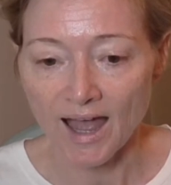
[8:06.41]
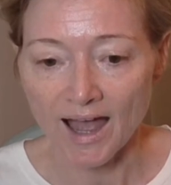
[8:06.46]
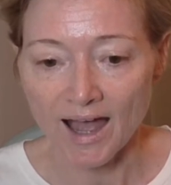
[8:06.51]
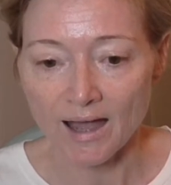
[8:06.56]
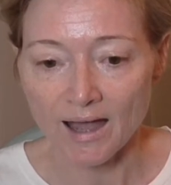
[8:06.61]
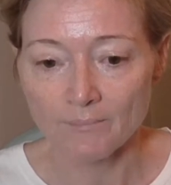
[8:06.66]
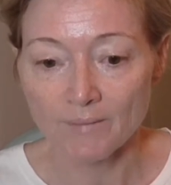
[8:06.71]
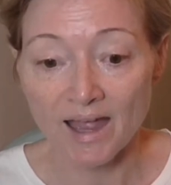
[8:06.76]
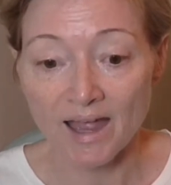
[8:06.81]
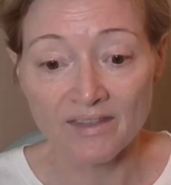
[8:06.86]

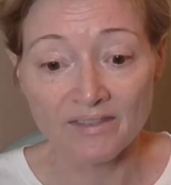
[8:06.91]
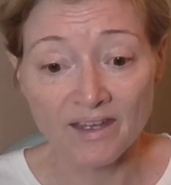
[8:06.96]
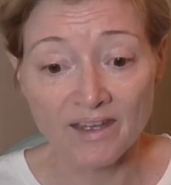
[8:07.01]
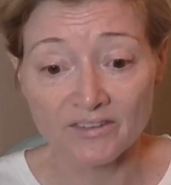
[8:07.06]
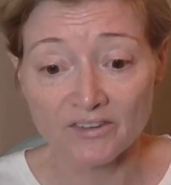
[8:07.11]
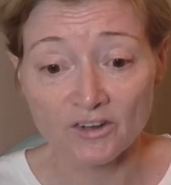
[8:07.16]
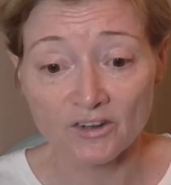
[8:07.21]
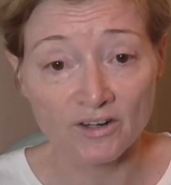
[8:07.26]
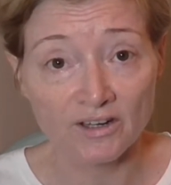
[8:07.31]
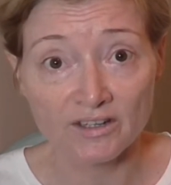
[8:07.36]
And
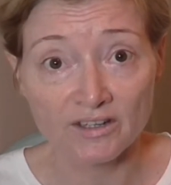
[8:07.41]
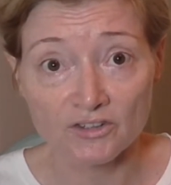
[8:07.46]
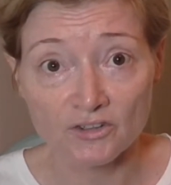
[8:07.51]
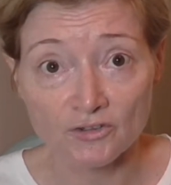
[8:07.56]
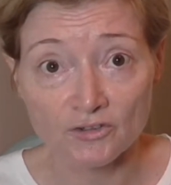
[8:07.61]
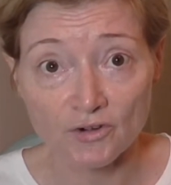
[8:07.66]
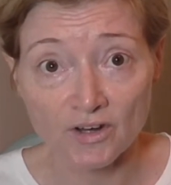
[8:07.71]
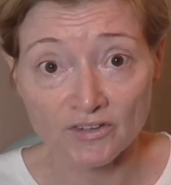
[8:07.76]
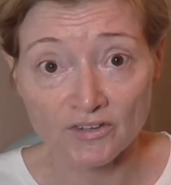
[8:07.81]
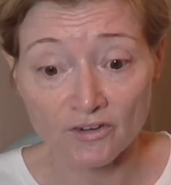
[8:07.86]
that's going to lead to
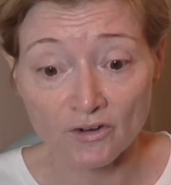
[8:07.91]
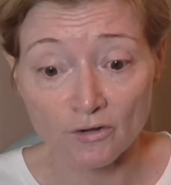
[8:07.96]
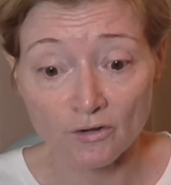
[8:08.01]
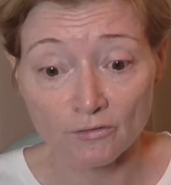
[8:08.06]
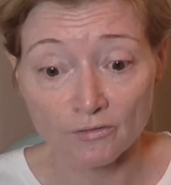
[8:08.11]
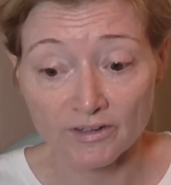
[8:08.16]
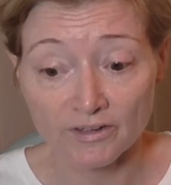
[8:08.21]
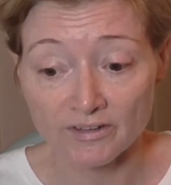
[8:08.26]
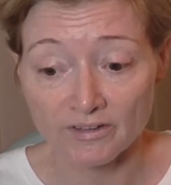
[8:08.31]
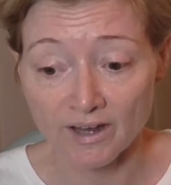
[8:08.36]
stress and
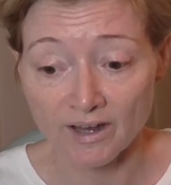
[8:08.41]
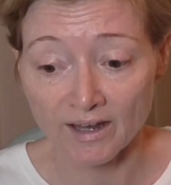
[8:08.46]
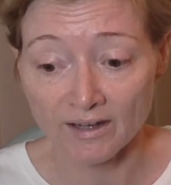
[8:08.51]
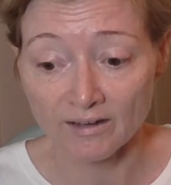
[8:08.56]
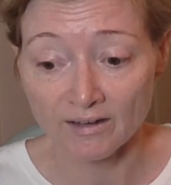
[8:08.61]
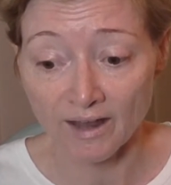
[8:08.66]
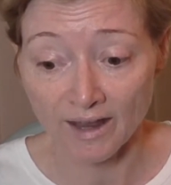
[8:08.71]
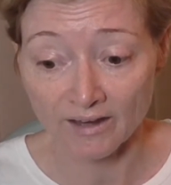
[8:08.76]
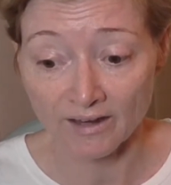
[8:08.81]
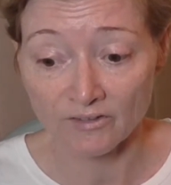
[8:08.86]
conflict
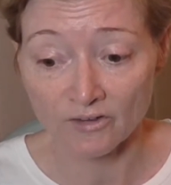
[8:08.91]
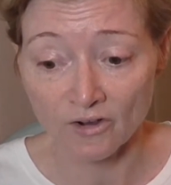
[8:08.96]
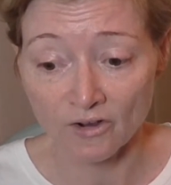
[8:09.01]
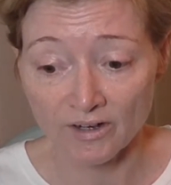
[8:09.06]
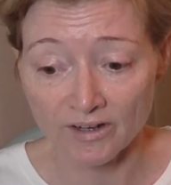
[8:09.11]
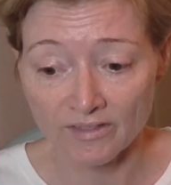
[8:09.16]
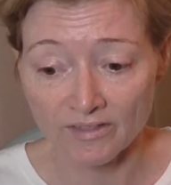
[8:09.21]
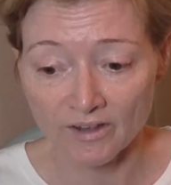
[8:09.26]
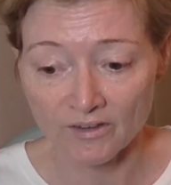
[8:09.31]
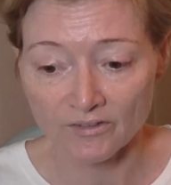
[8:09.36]
and
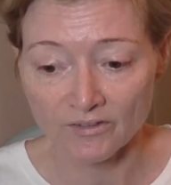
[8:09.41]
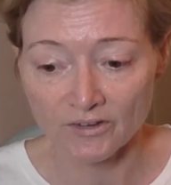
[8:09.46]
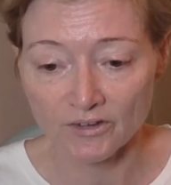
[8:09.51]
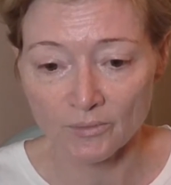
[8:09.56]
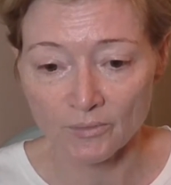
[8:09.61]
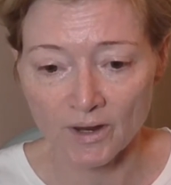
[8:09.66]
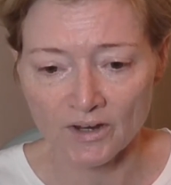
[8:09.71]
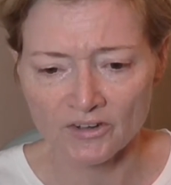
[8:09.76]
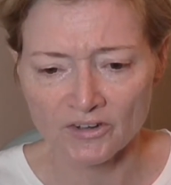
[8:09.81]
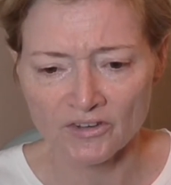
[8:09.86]
anxiety in those
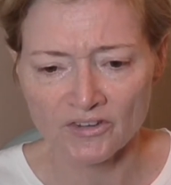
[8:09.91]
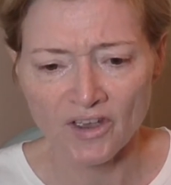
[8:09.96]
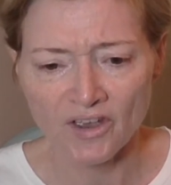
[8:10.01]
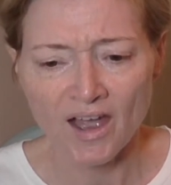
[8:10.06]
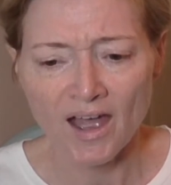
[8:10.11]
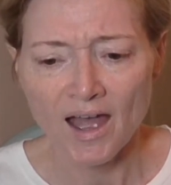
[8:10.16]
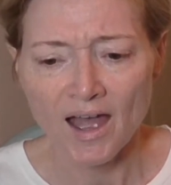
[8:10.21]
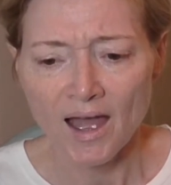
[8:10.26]
situations.